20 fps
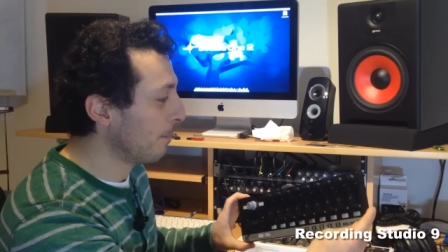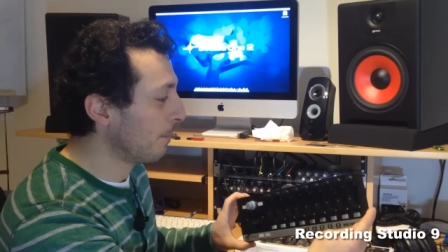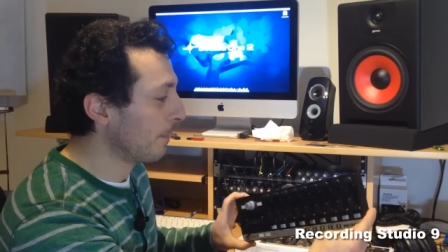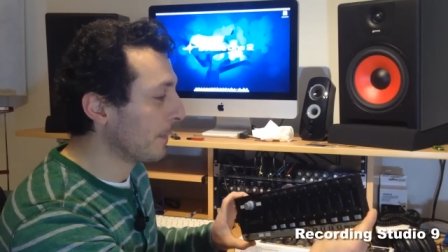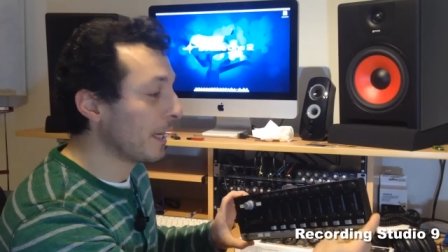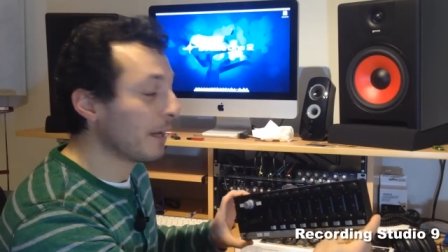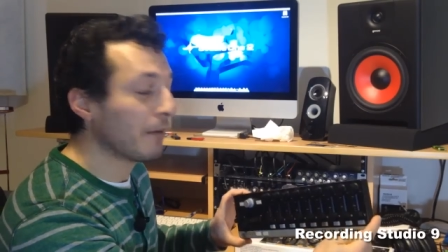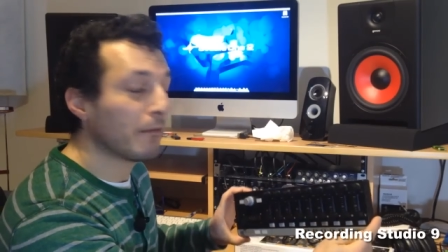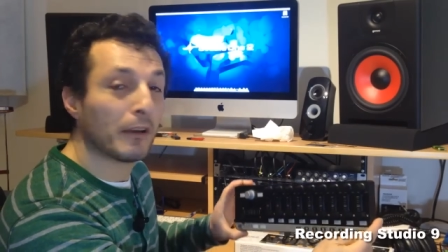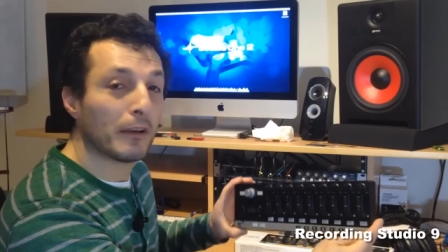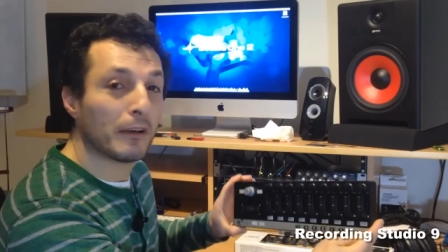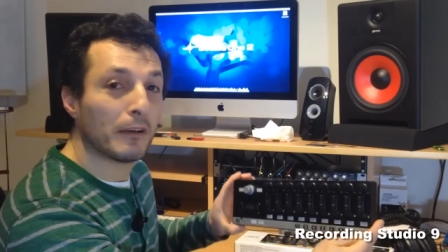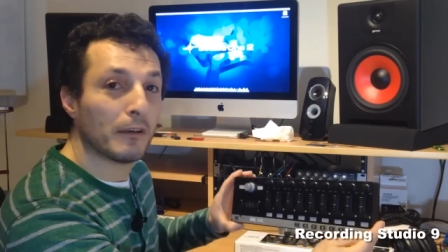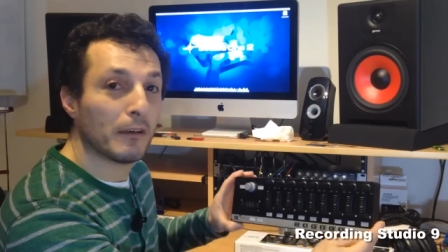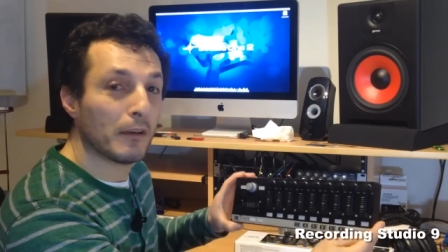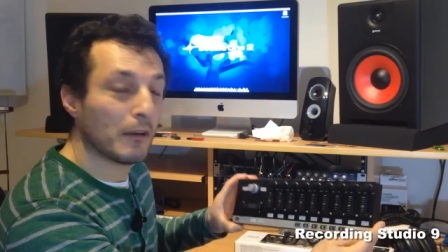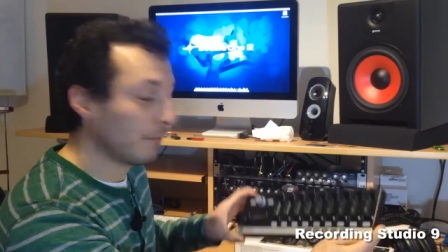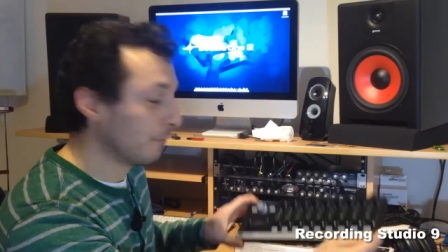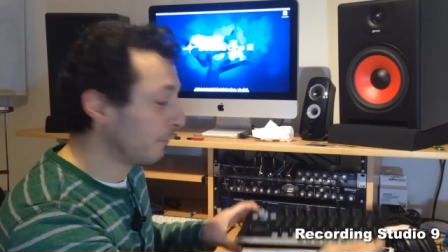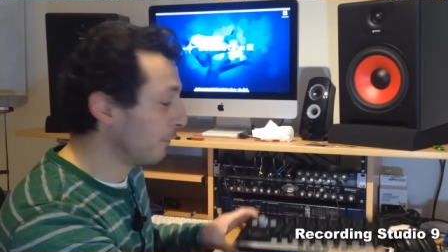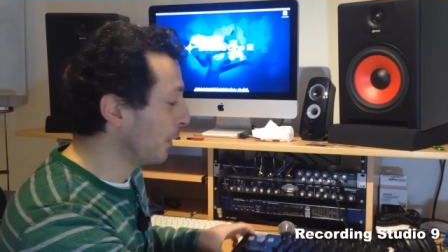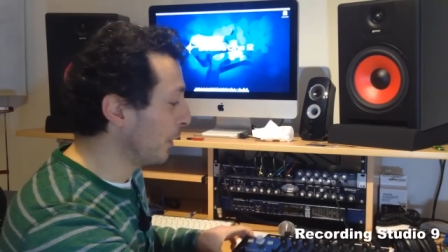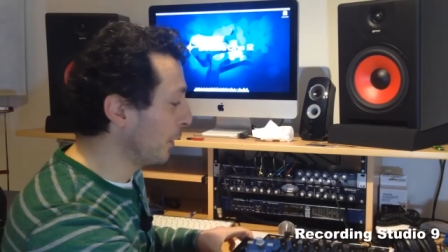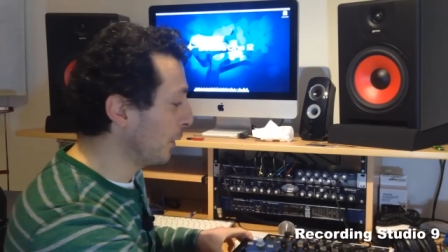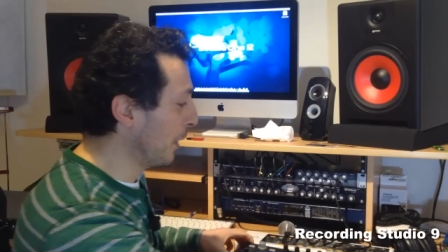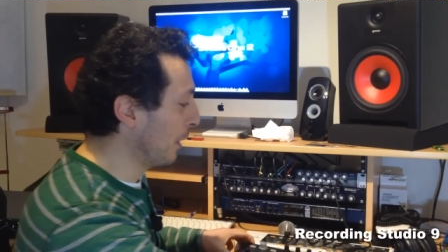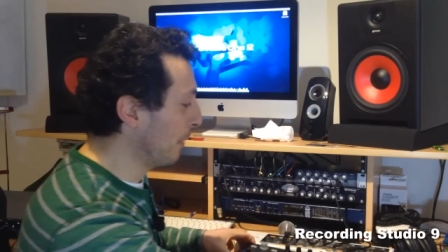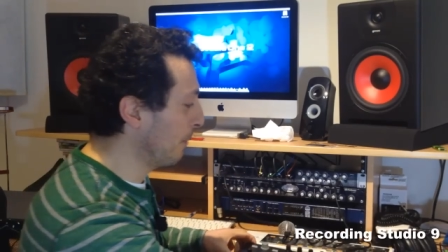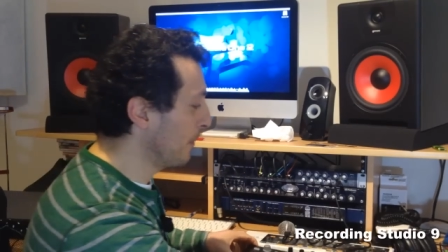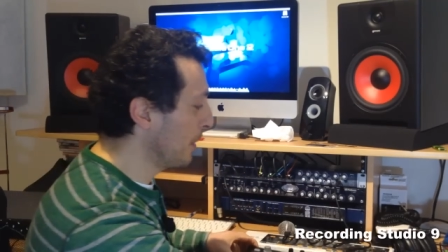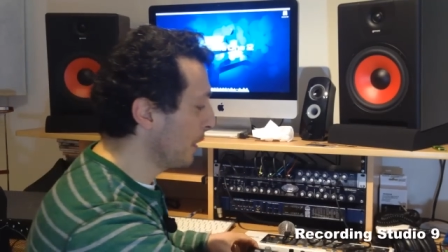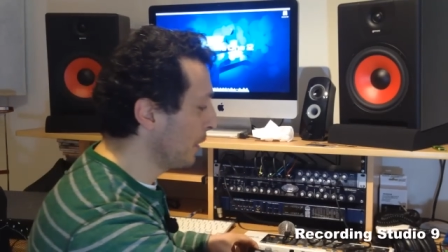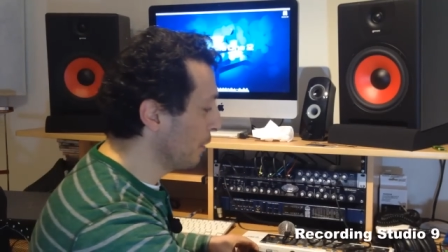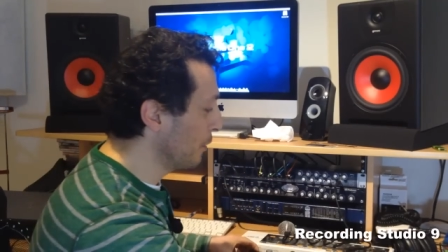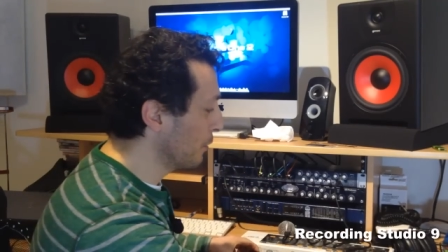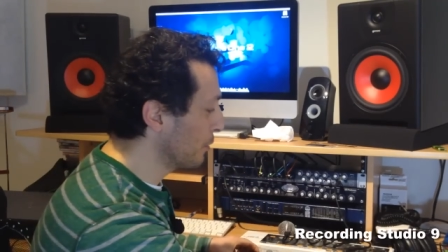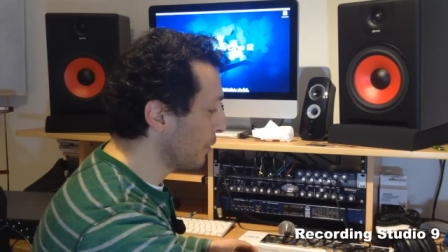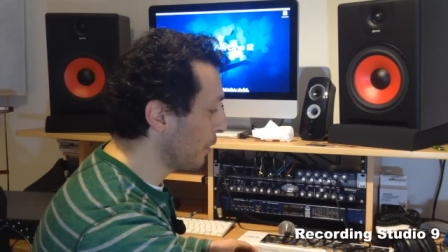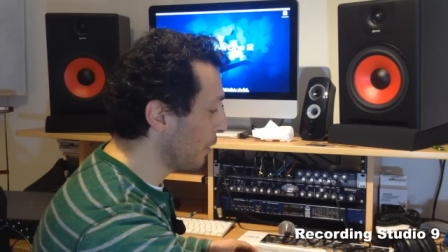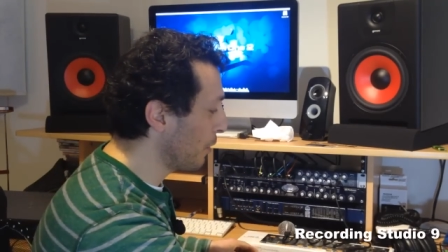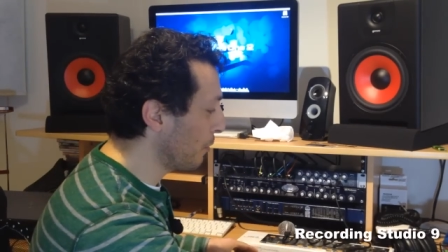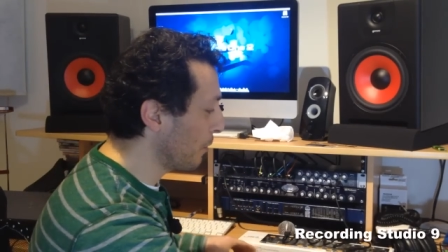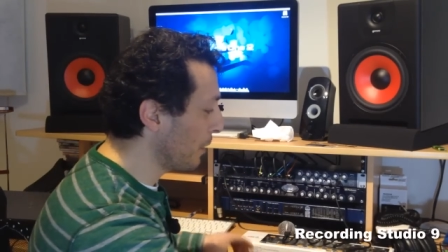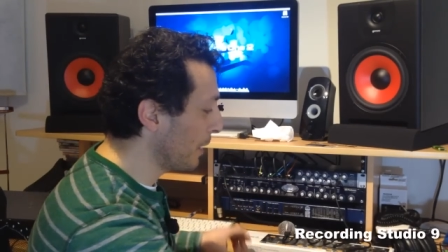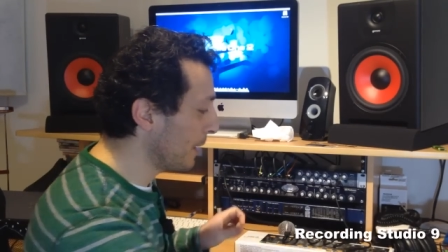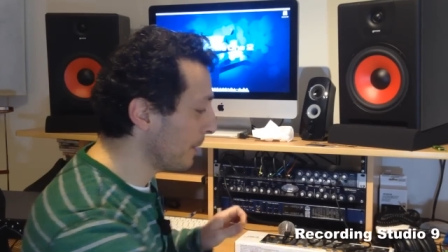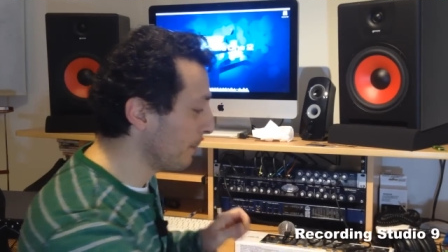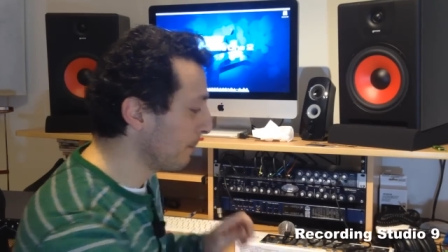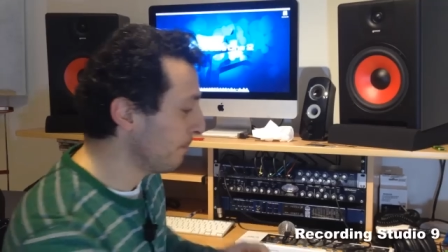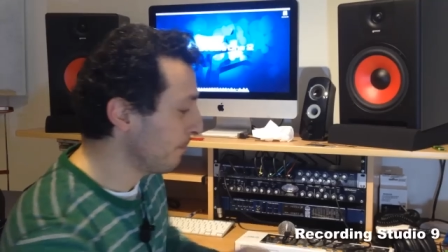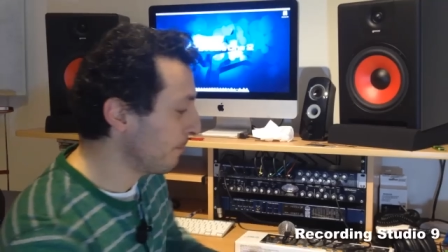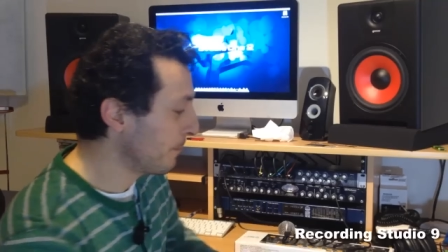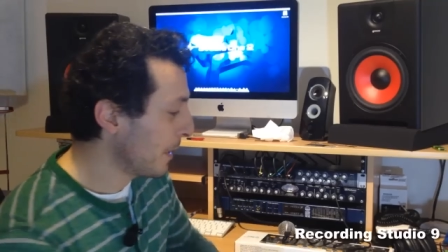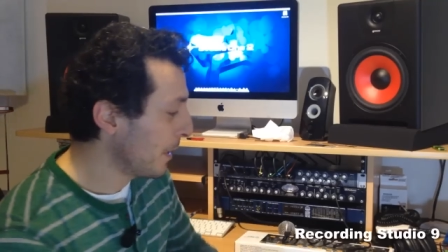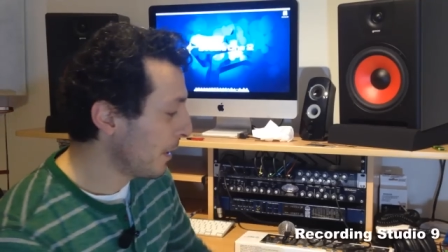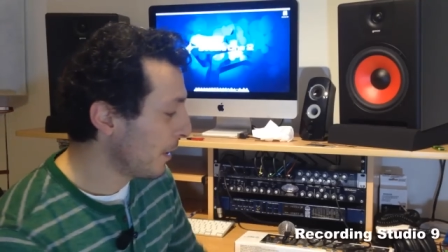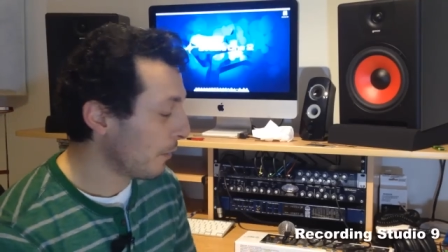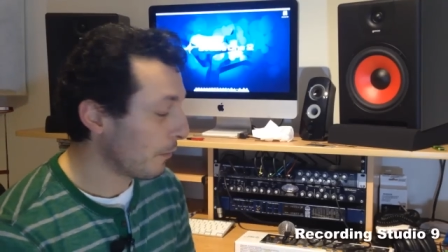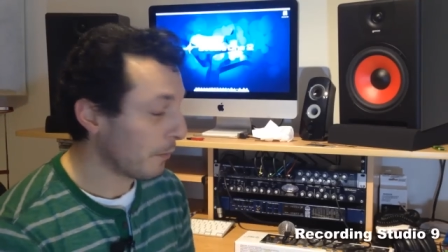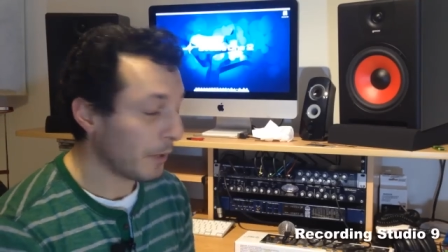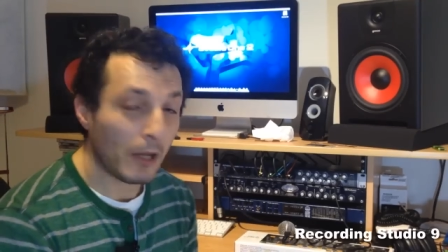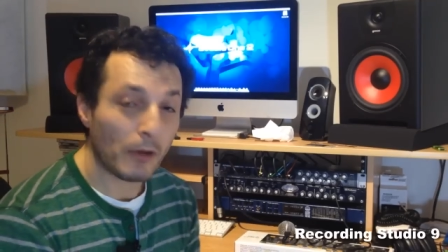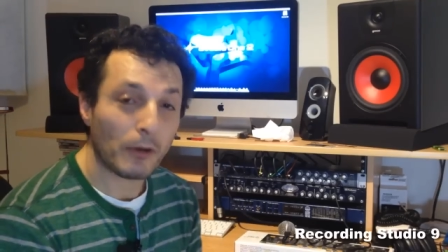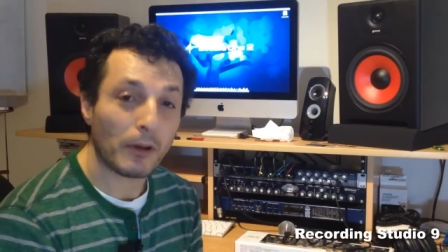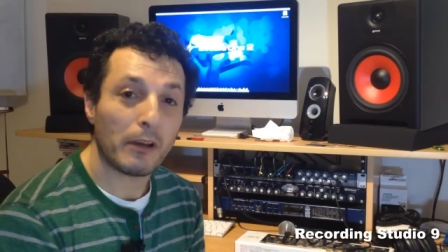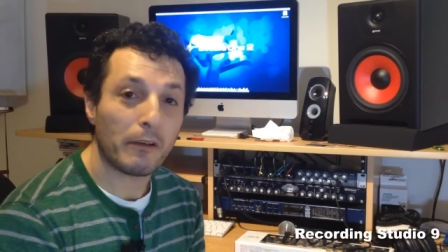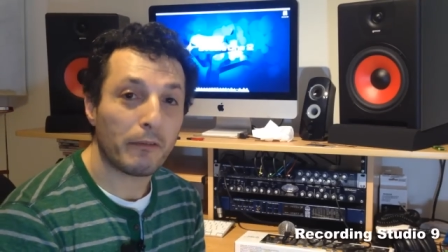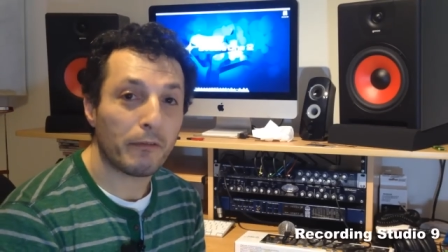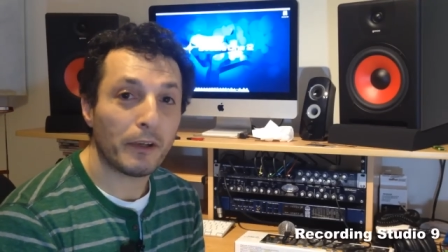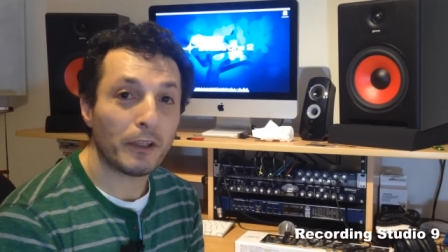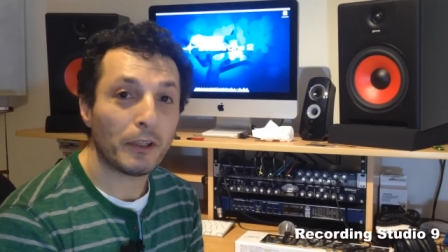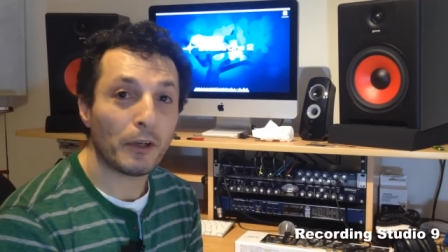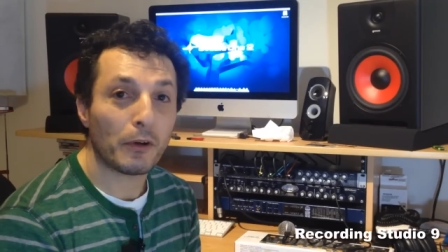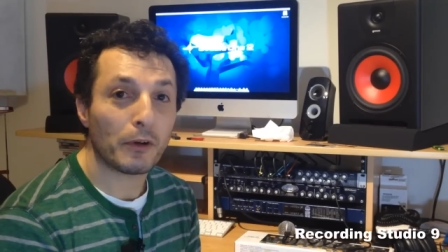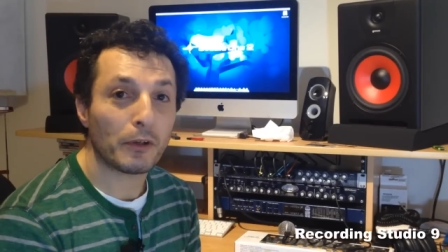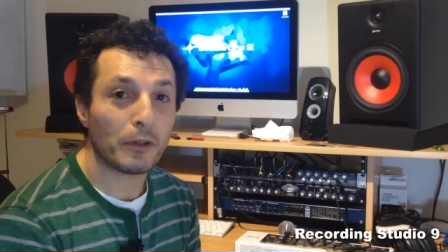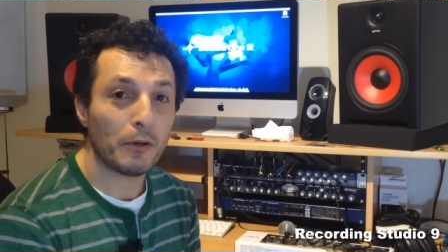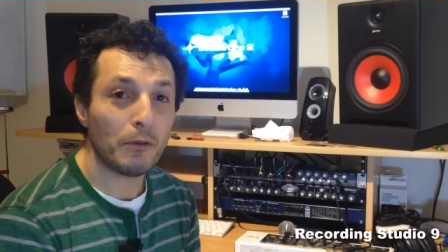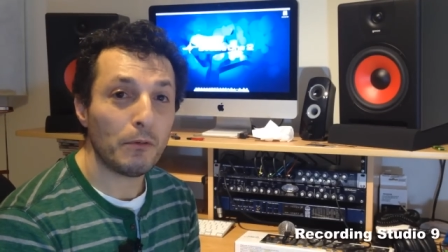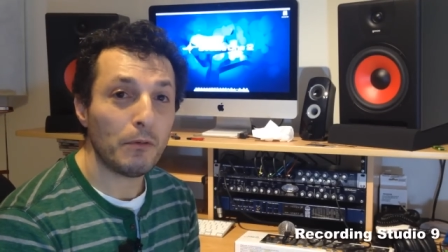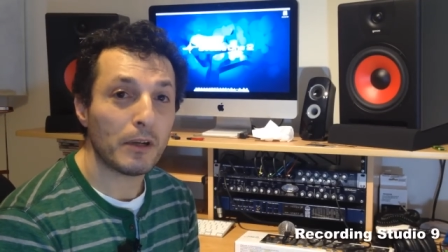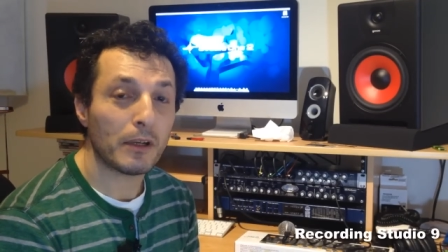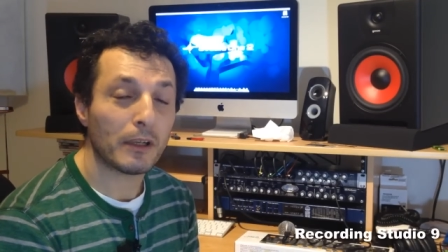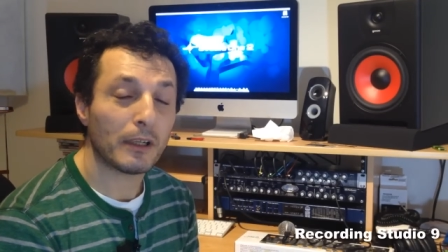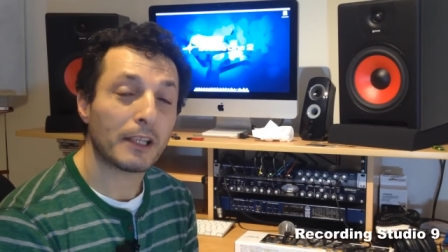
even further. So without any further ado,